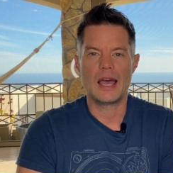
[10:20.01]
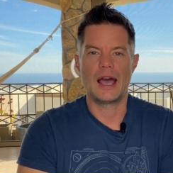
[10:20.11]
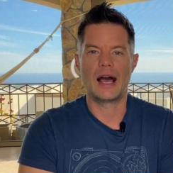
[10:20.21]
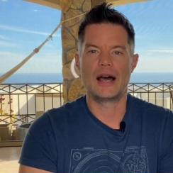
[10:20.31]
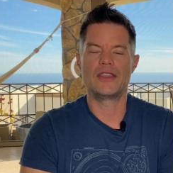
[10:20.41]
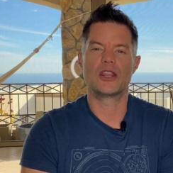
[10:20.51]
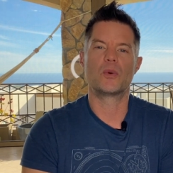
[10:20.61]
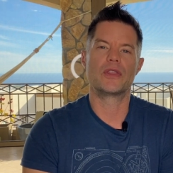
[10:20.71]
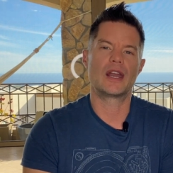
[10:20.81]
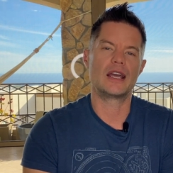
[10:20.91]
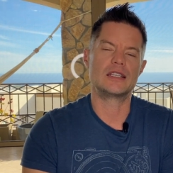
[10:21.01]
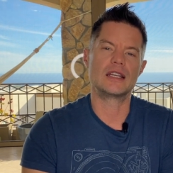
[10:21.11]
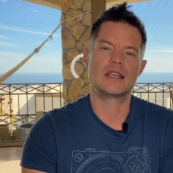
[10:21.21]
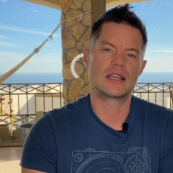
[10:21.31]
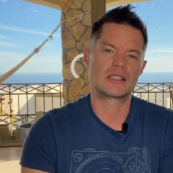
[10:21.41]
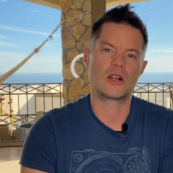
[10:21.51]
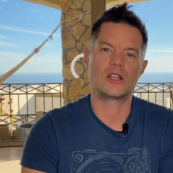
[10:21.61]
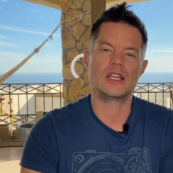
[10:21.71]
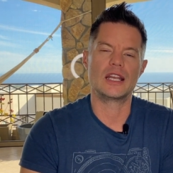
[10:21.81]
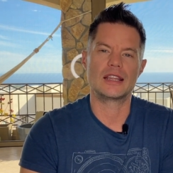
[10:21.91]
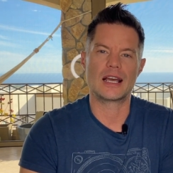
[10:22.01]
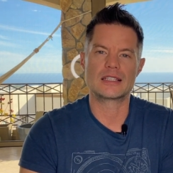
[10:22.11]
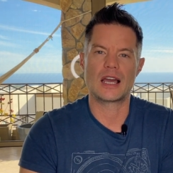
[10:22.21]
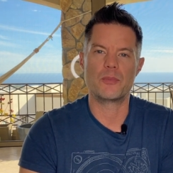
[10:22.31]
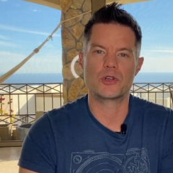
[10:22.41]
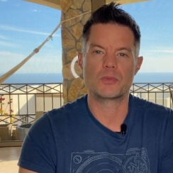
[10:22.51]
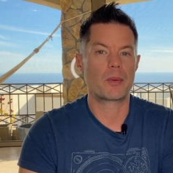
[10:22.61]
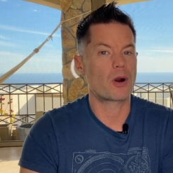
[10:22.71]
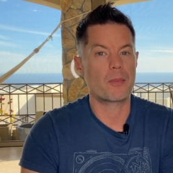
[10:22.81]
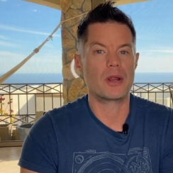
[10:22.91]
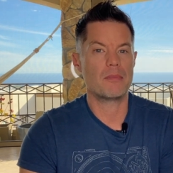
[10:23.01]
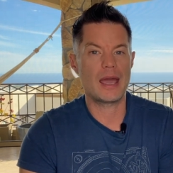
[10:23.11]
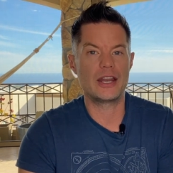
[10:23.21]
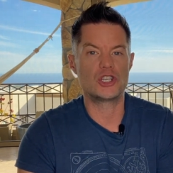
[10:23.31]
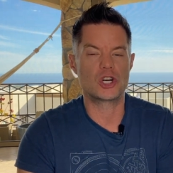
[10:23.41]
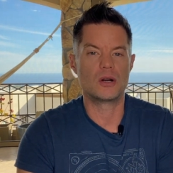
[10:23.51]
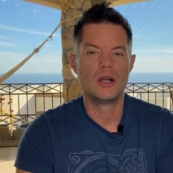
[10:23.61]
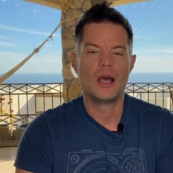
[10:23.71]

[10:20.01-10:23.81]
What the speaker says: And the other one that I didn't necessarily need at that time was my property manager